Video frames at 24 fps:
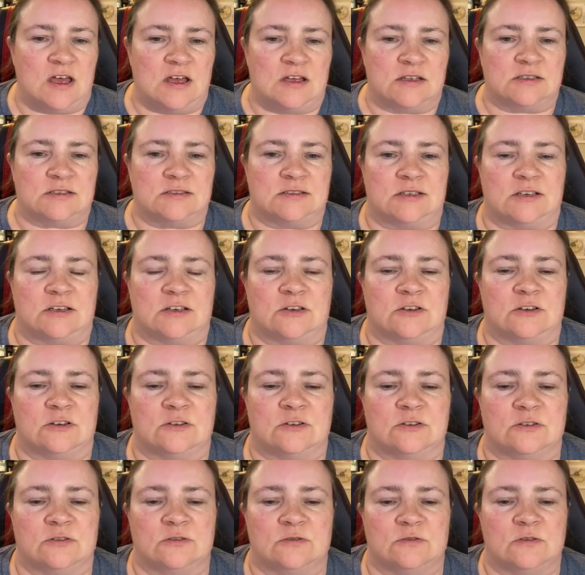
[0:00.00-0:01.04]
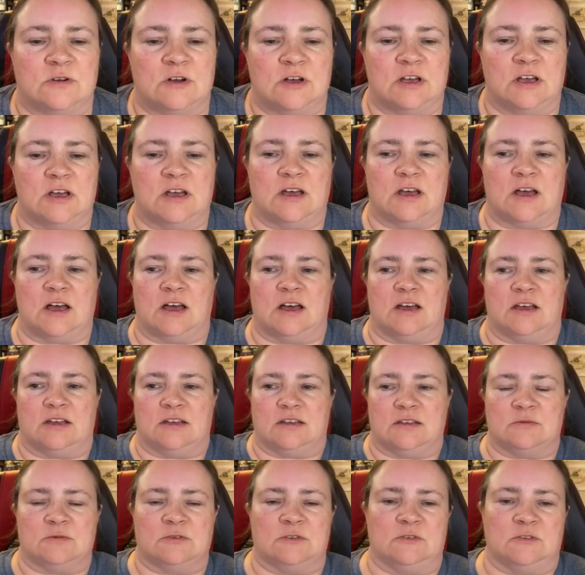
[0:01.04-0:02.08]
So
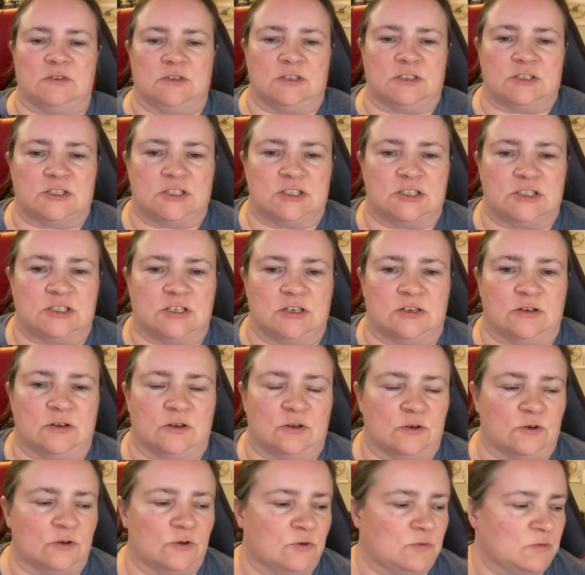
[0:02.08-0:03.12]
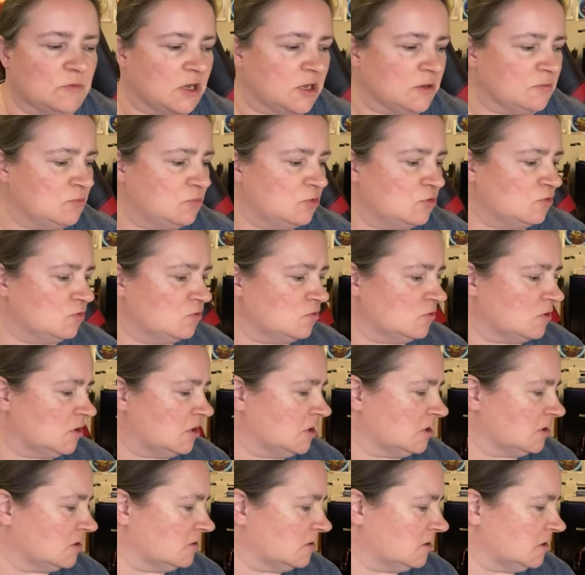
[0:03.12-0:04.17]
I'm going to show my
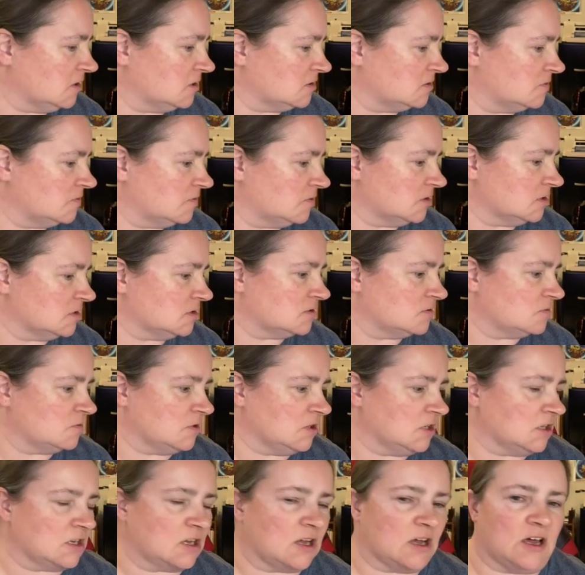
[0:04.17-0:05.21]
progress for this week.